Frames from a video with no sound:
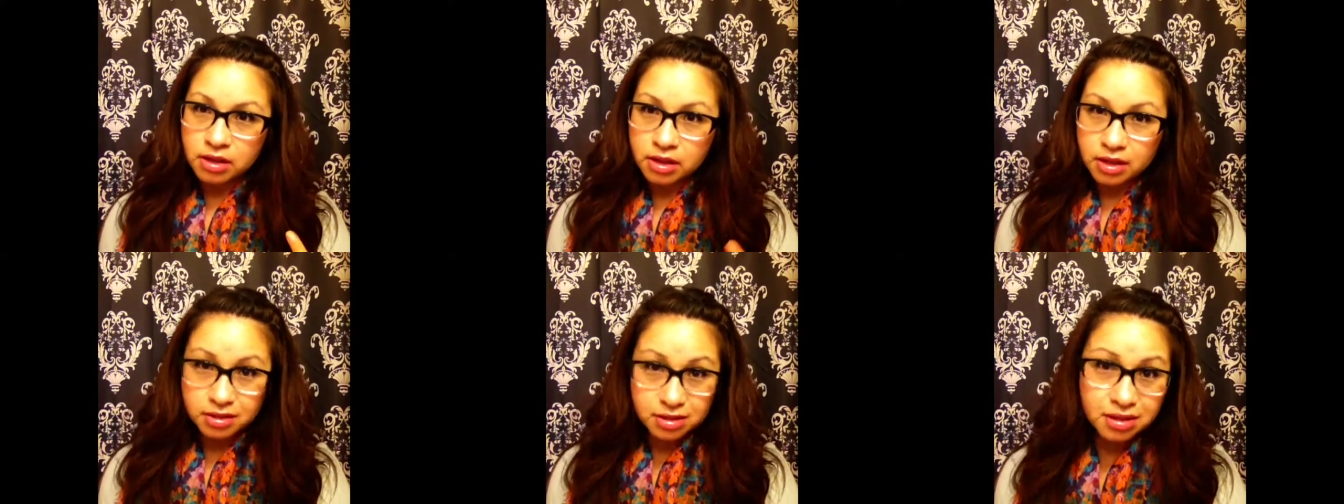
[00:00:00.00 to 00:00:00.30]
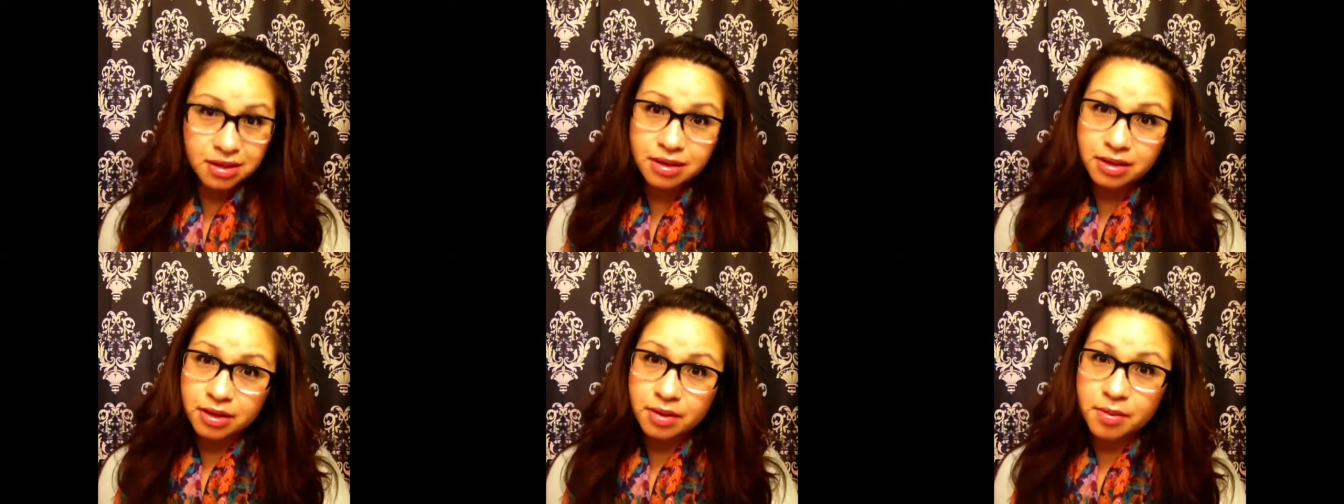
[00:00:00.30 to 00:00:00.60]
it's
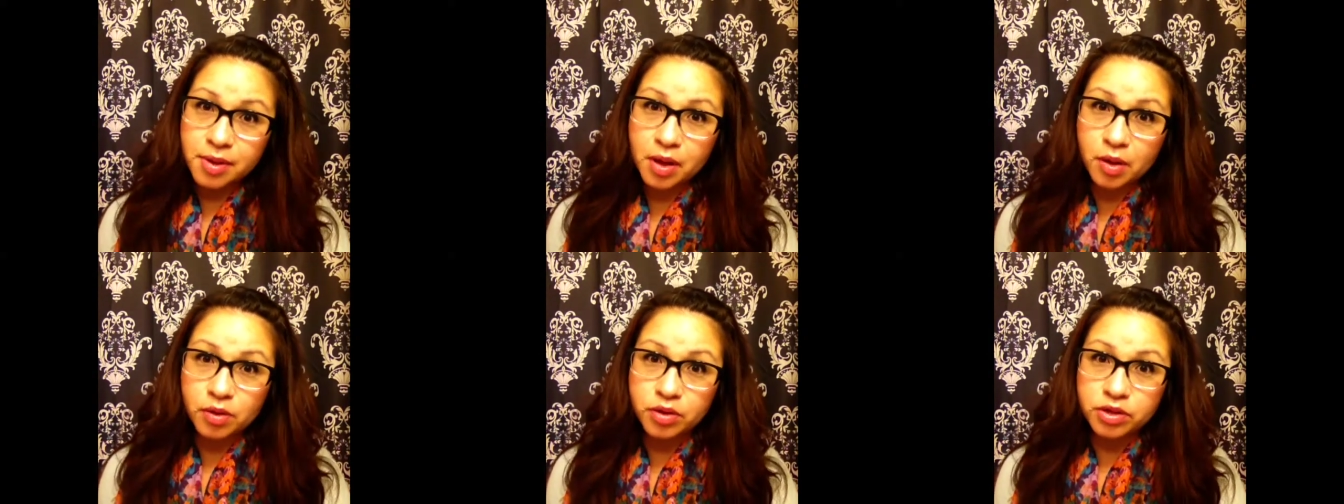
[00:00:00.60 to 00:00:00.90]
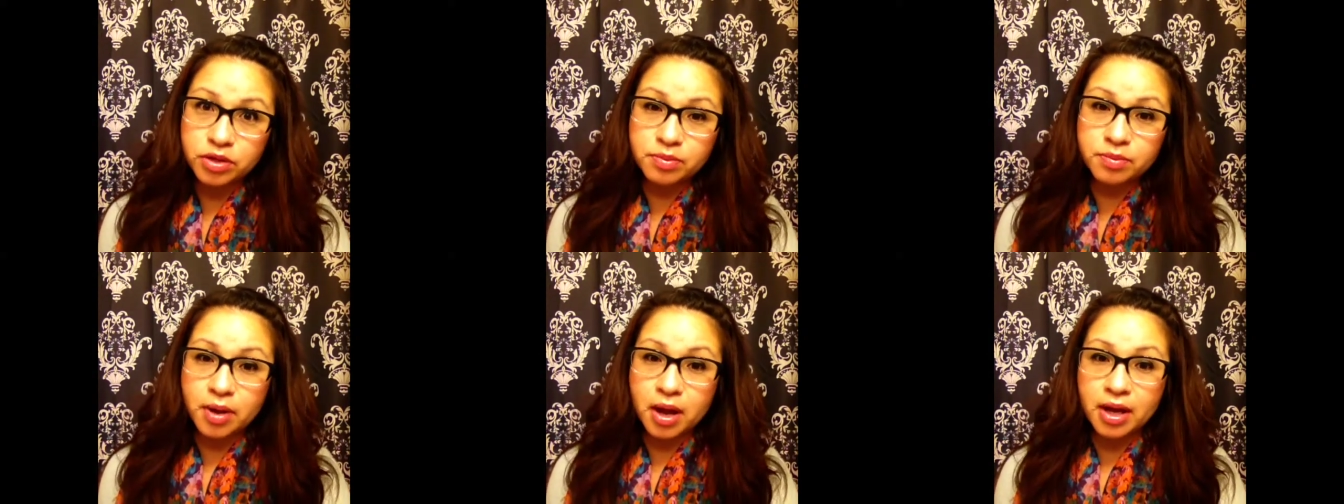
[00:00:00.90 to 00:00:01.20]
going to come out in
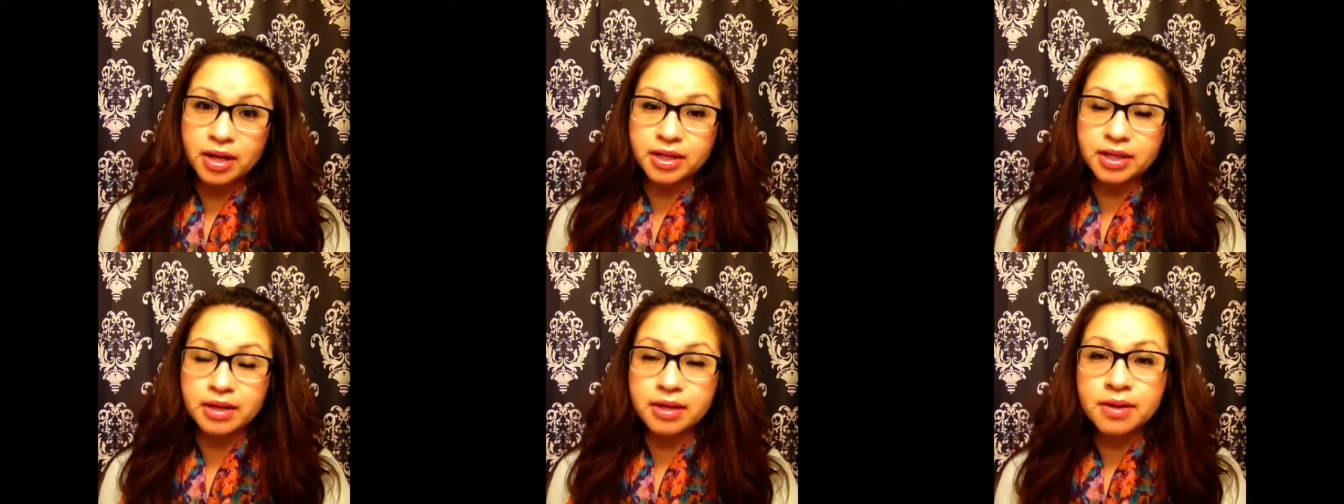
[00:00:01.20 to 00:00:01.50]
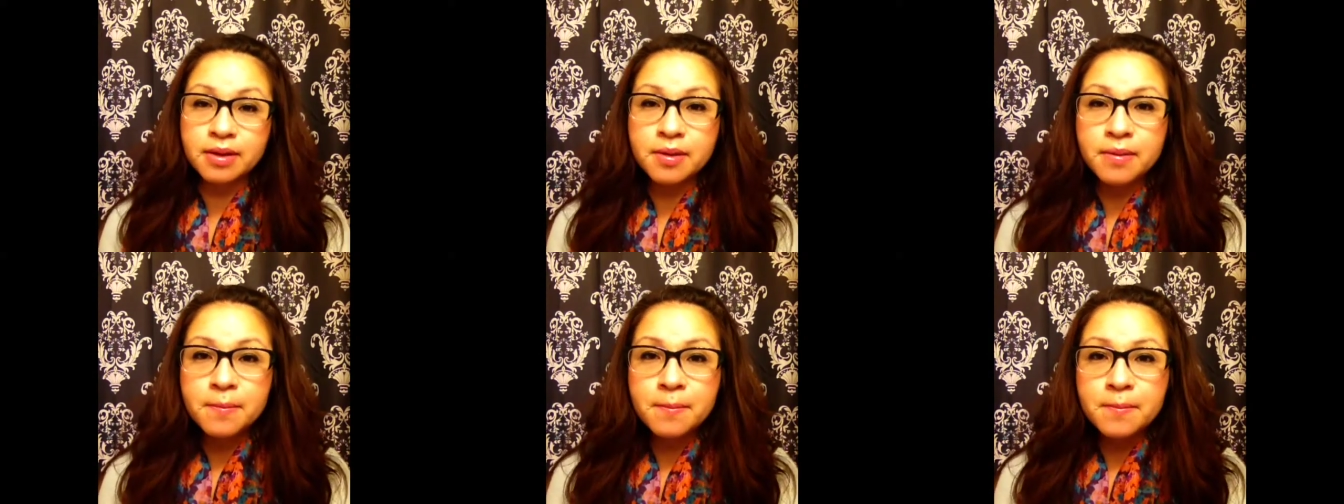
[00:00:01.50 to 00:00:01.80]
your body.
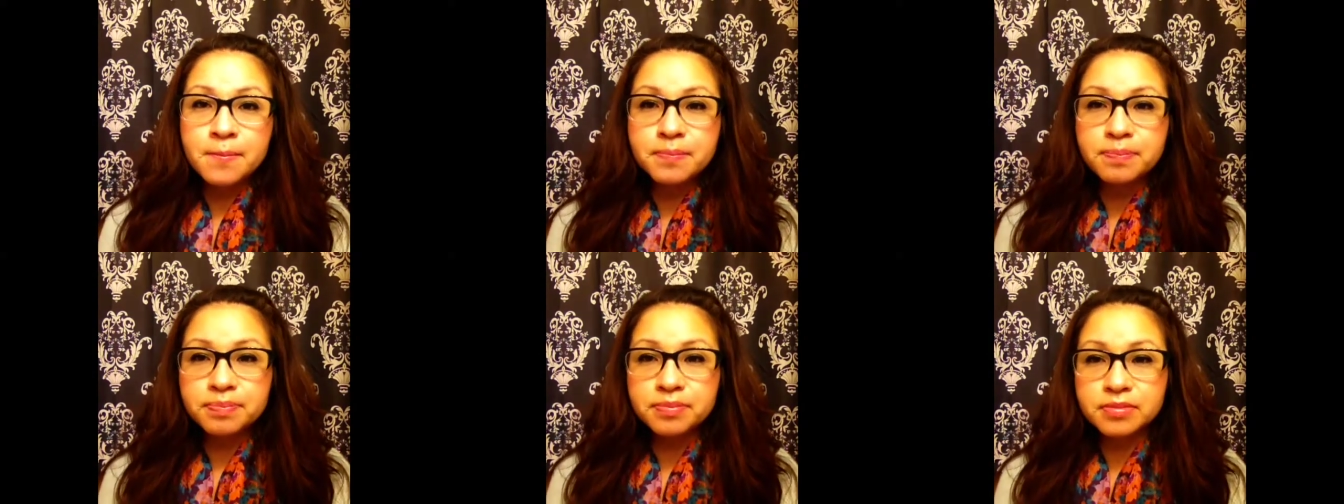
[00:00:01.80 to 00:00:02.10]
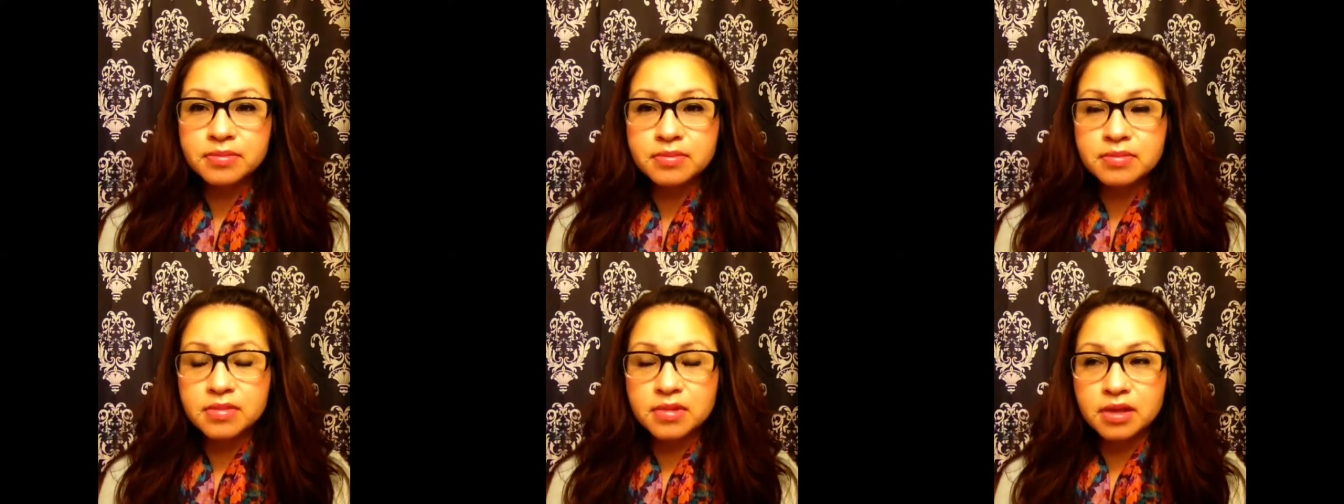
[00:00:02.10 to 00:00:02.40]

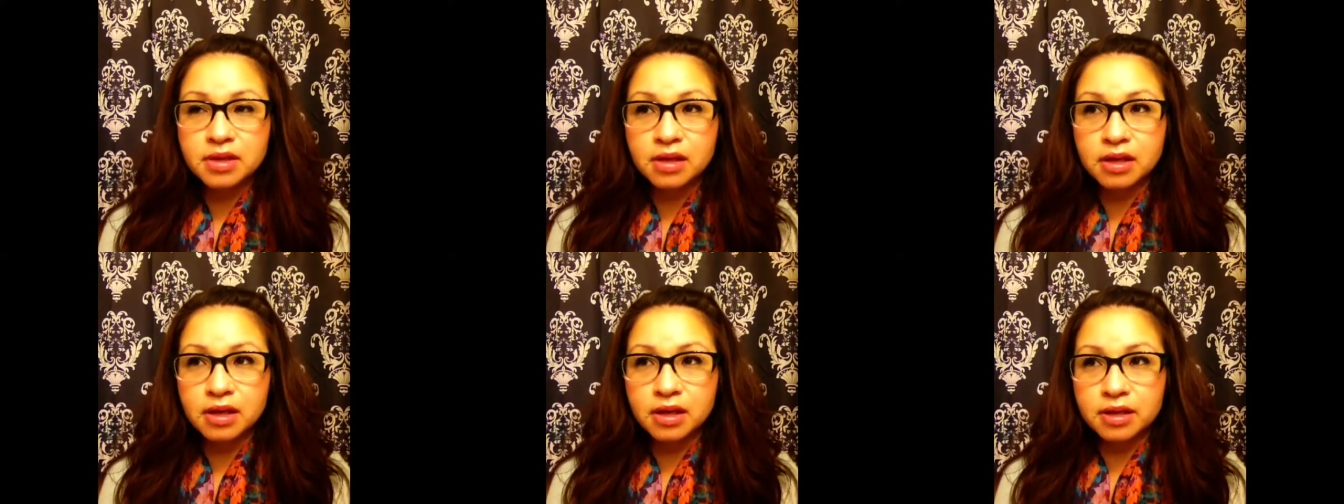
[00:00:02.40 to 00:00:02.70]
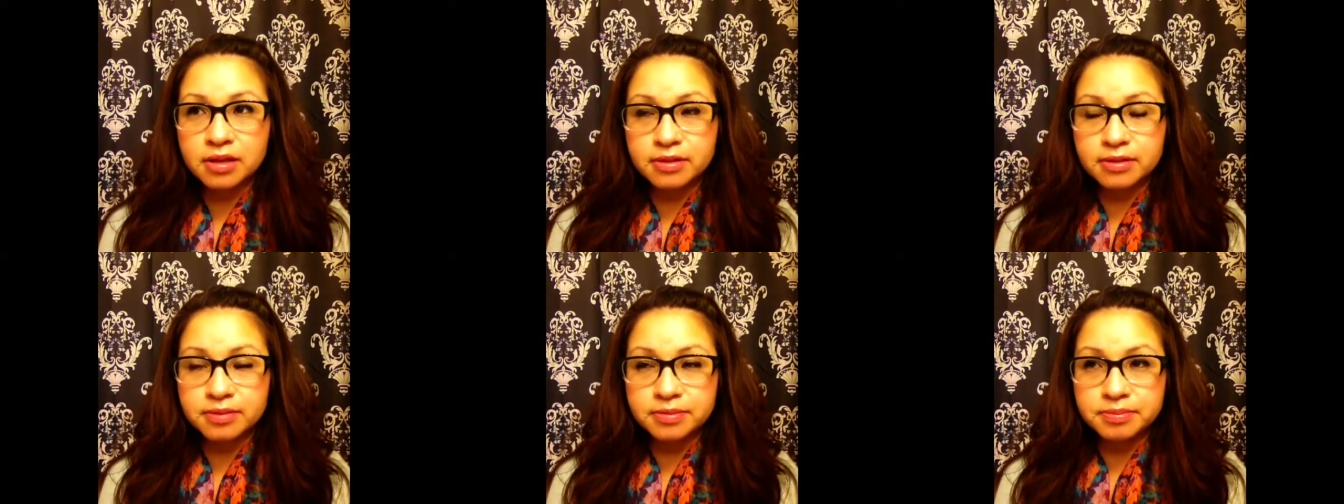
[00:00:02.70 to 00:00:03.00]

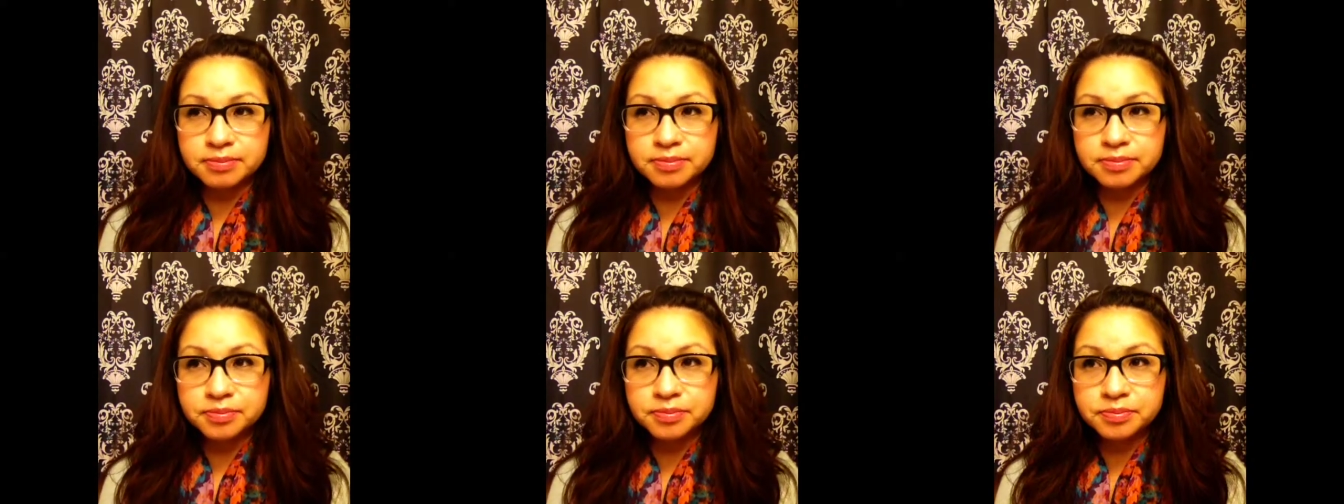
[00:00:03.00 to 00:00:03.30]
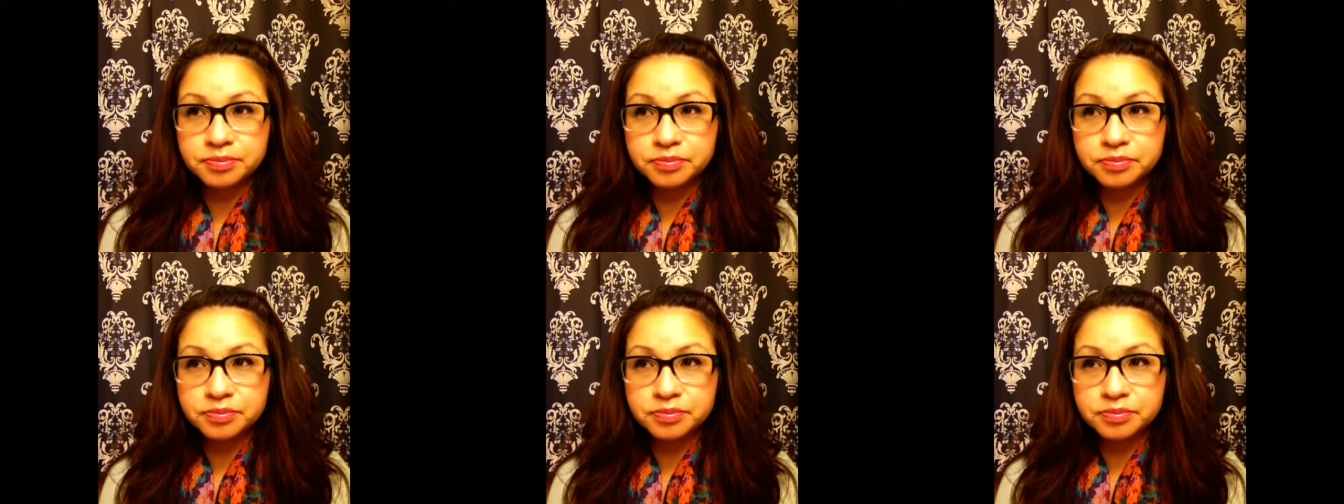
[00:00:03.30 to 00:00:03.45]
Um,